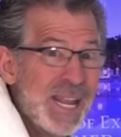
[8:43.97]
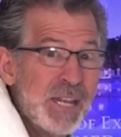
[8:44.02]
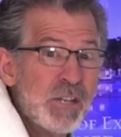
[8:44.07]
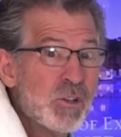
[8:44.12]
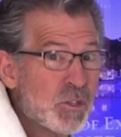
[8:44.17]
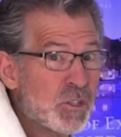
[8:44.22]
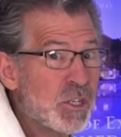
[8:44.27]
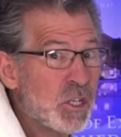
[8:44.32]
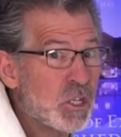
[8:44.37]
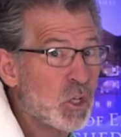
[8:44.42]

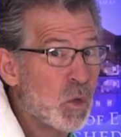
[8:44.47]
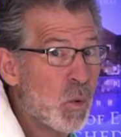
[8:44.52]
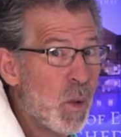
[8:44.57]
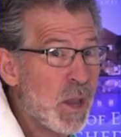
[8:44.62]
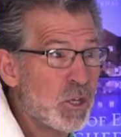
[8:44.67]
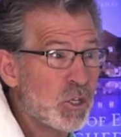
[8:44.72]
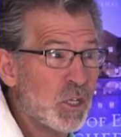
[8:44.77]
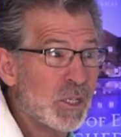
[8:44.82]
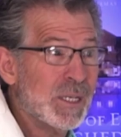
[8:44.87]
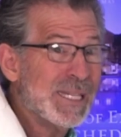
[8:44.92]
dangerous
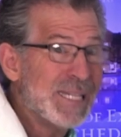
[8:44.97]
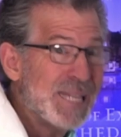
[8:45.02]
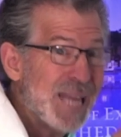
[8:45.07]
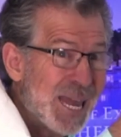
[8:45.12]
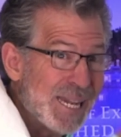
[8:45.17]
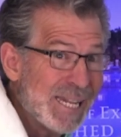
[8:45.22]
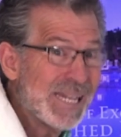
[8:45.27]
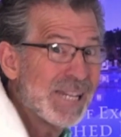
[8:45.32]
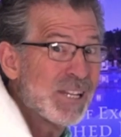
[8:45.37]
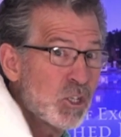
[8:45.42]

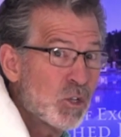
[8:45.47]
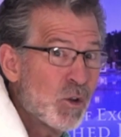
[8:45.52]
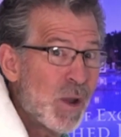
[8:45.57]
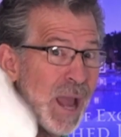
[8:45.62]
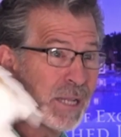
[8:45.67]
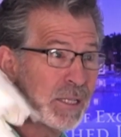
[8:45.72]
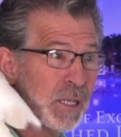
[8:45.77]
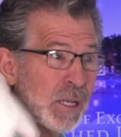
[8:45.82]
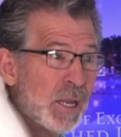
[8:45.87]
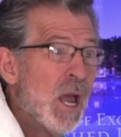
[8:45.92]
situation, getting
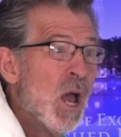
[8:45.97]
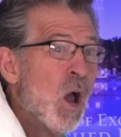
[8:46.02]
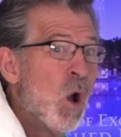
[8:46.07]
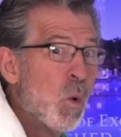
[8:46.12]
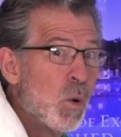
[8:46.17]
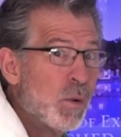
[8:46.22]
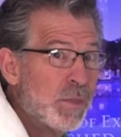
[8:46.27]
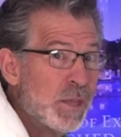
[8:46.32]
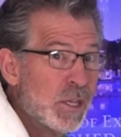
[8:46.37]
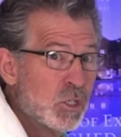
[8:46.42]

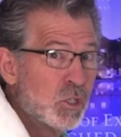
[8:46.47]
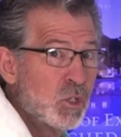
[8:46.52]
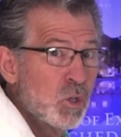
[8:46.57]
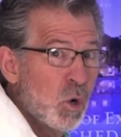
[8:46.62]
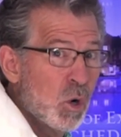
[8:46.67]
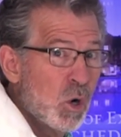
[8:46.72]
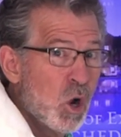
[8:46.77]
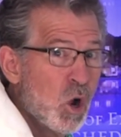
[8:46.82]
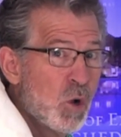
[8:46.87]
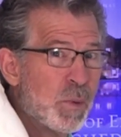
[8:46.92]
distracted with
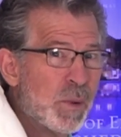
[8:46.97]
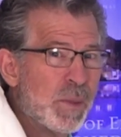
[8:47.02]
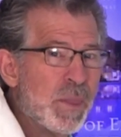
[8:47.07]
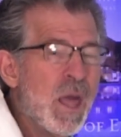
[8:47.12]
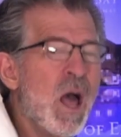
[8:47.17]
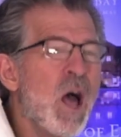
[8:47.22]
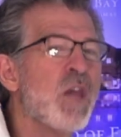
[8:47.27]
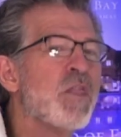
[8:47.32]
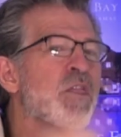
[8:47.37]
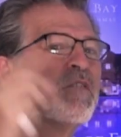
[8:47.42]
this door
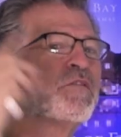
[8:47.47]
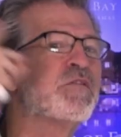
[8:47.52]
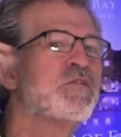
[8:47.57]
open.